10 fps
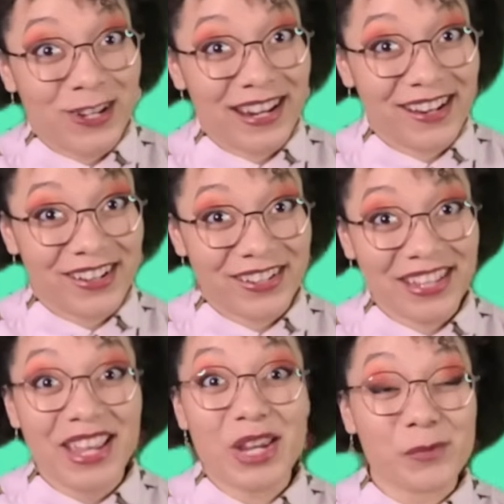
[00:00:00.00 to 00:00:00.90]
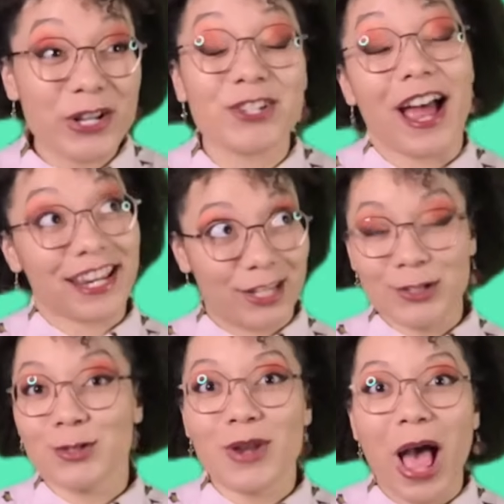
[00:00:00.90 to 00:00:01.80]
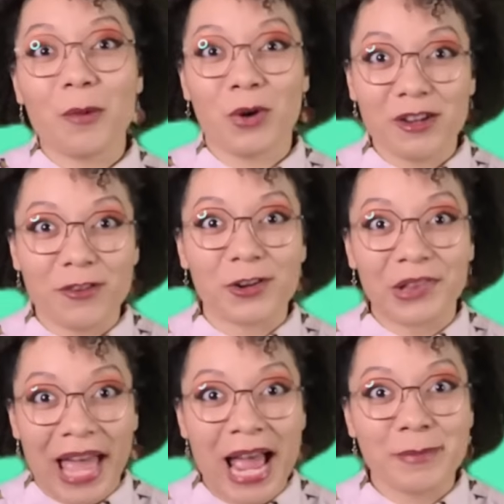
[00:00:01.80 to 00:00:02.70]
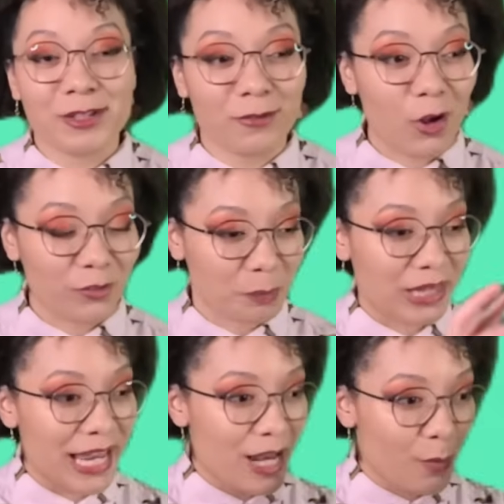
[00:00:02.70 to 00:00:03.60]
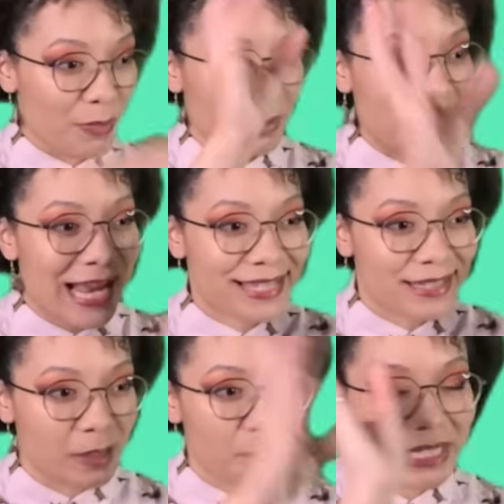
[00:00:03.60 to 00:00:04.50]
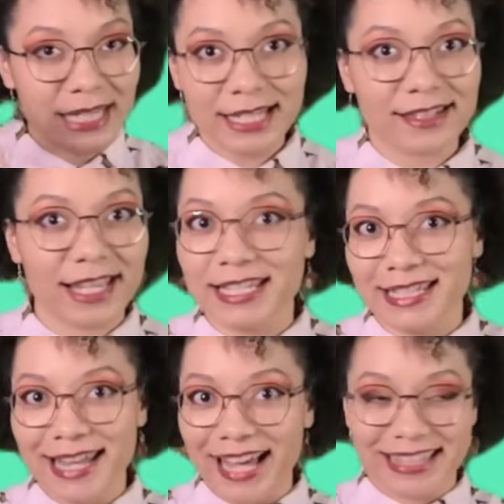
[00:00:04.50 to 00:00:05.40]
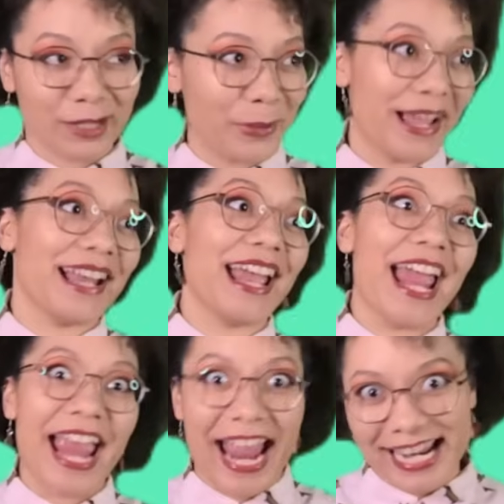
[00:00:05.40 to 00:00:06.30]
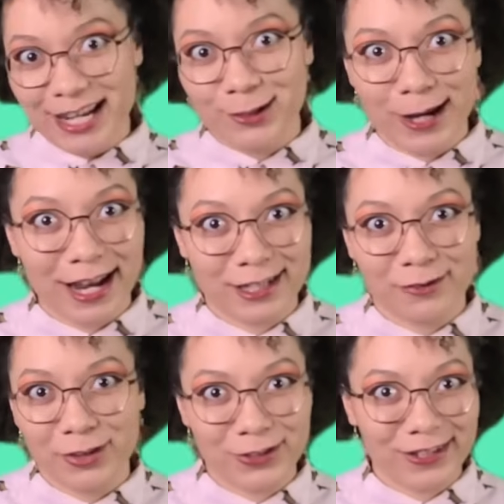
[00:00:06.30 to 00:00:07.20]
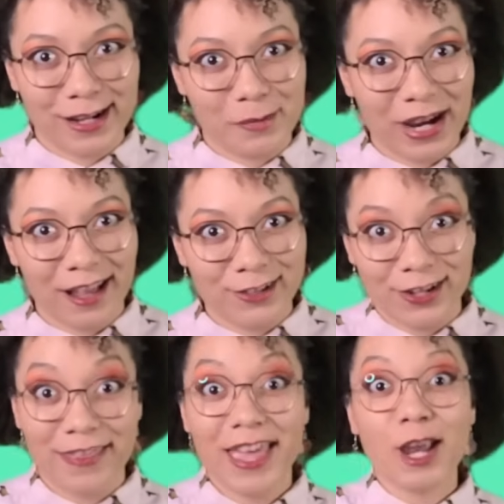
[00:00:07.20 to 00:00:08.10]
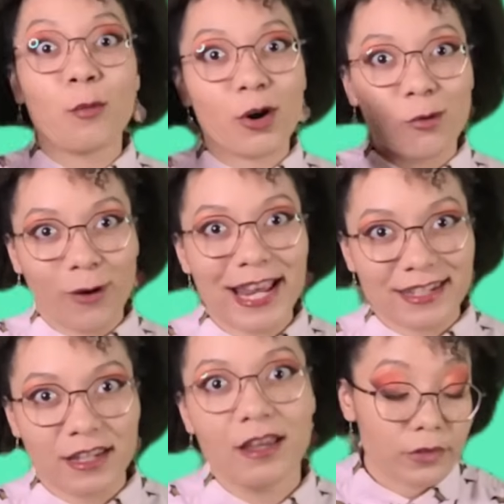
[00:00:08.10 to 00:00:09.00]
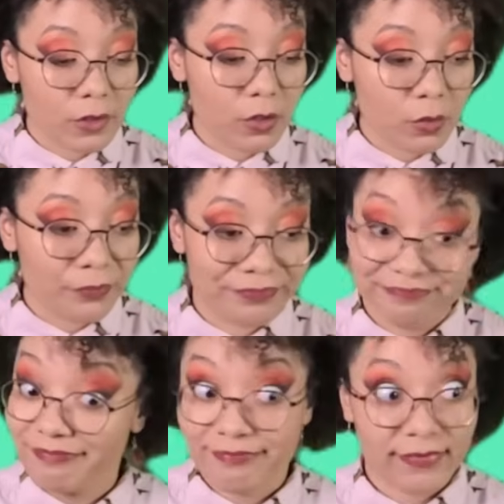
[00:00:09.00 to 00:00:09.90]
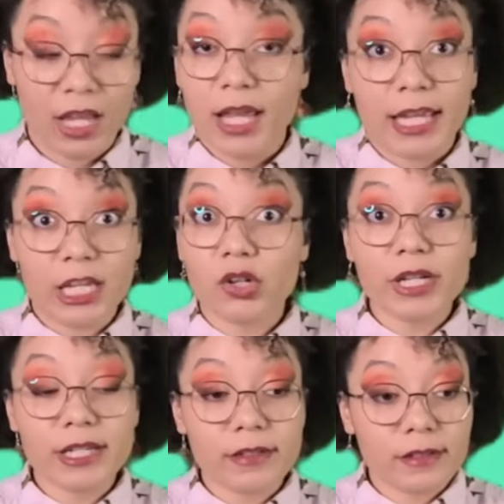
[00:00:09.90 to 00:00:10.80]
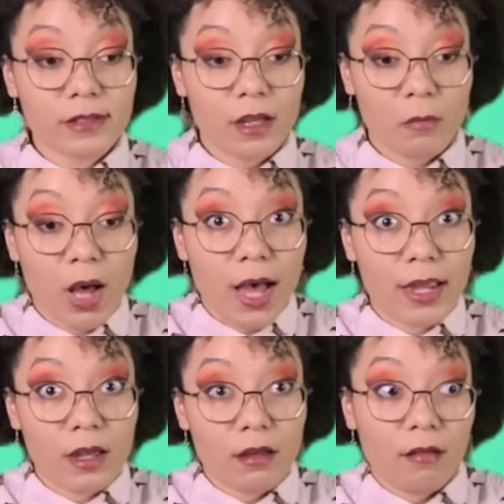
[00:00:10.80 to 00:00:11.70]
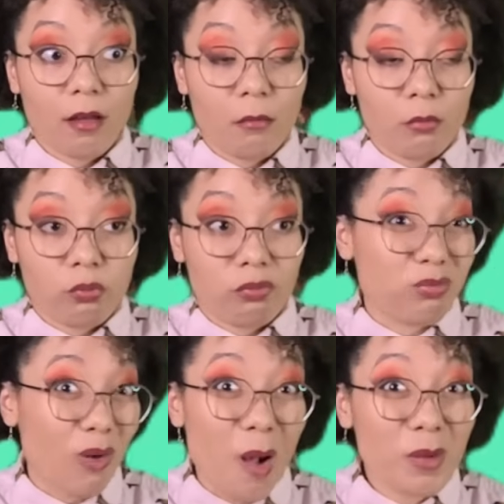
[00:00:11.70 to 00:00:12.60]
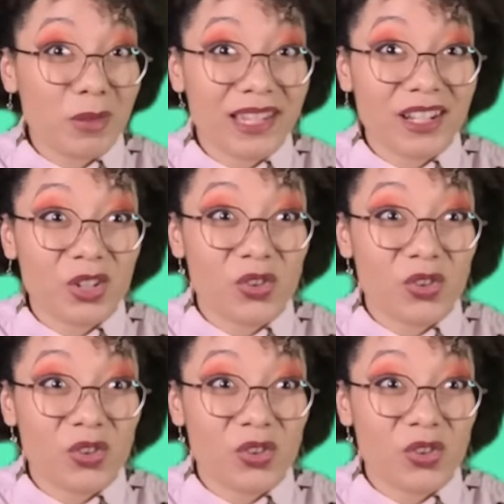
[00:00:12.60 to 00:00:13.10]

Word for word: engineers, in which I kid you not, one of our labs involved playing with plastic beads. They did not think we had any chance of understanding biology, and they were right. So here is my probably